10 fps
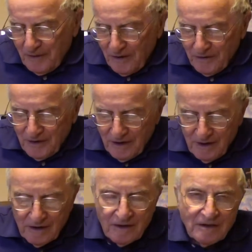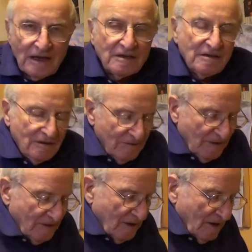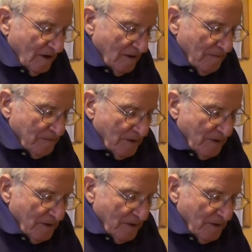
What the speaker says: area that he's visiting